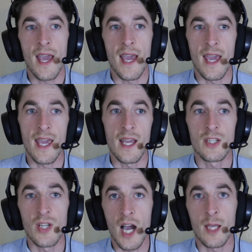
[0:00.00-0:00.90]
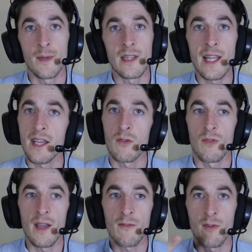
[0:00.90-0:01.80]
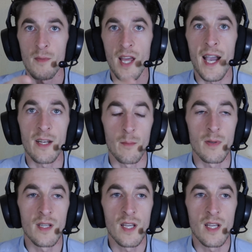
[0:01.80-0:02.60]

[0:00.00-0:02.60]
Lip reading: a document link right from the item.